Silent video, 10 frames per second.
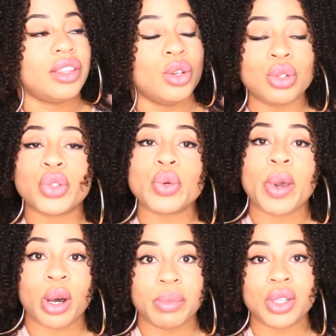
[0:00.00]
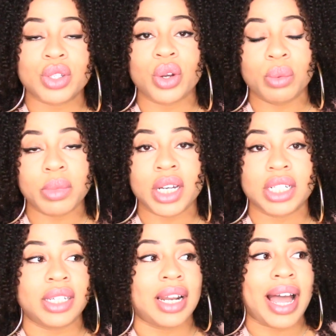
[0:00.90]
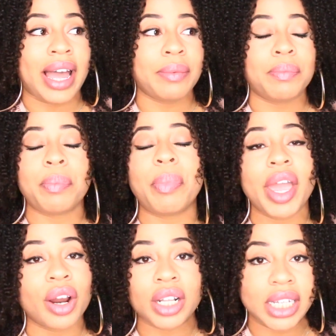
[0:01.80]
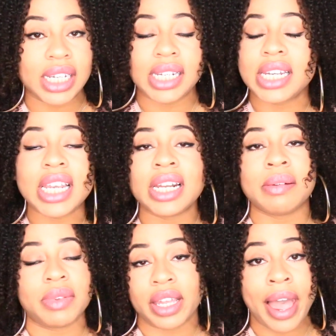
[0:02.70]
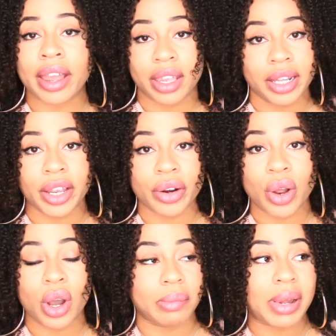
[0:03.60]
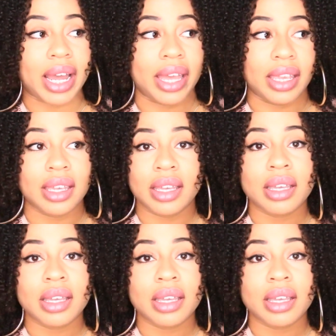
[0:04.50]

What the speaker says: YouTube helped me so much that I barely needed the calculator on my